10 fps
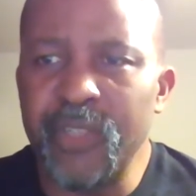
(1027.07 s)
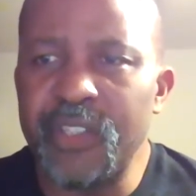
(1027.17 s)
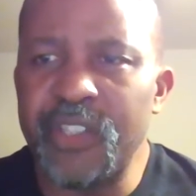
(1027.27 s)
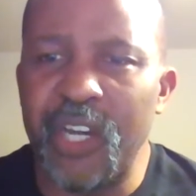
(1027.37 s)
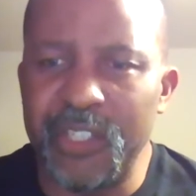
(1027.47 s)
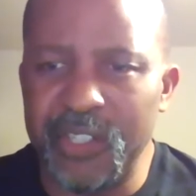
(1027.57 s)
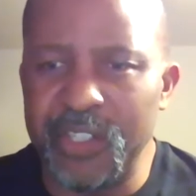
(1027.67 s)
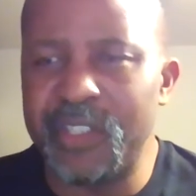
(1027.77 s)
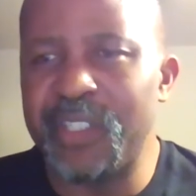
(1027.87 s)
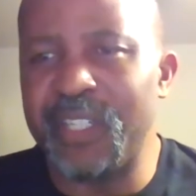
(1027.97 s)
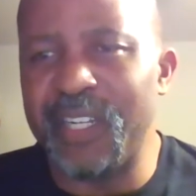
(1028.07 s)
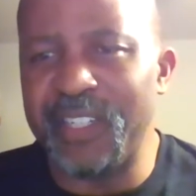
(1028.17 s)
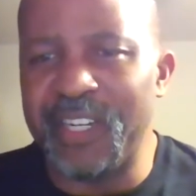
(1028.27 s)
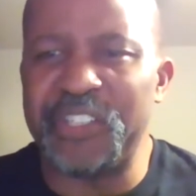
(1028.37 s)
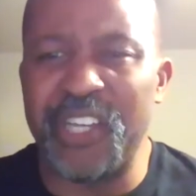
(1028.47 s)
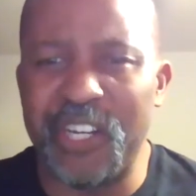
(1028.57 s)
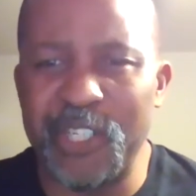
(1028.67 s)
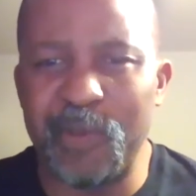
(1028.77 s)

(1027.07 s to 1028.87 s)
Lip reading: Saunders, not Sanders,